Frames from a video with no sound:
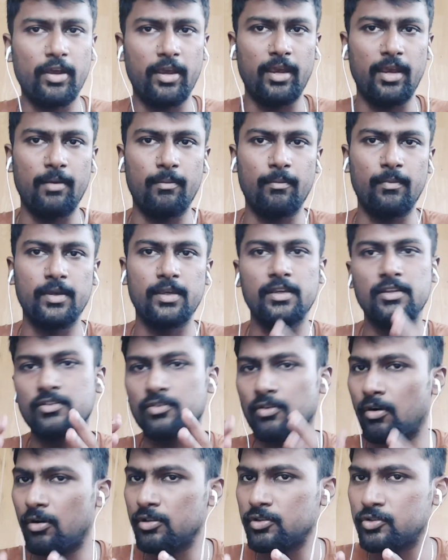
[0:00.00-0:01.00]
a.m. is
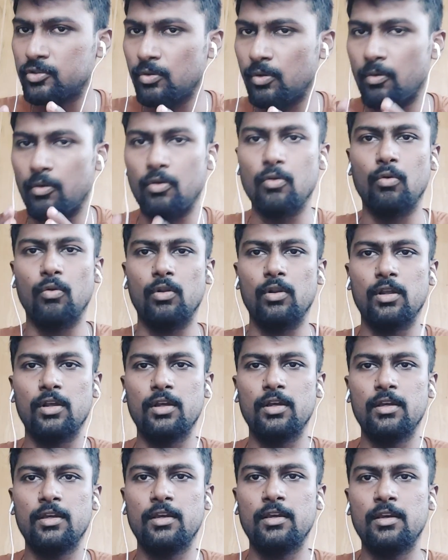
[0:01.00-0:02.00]
also a goal.
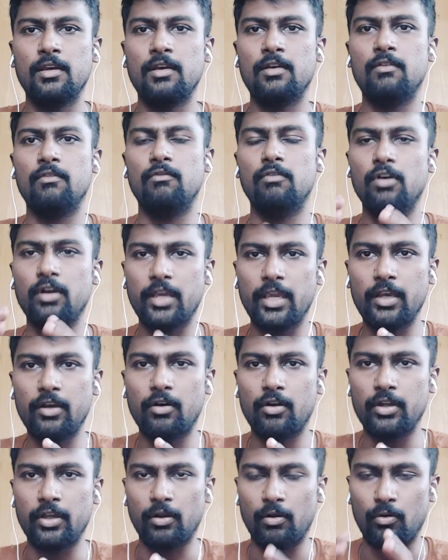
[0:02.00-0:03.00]
Working
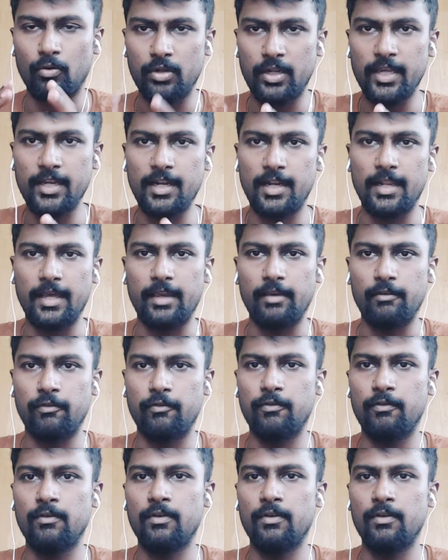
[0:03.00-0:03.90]
on your routine life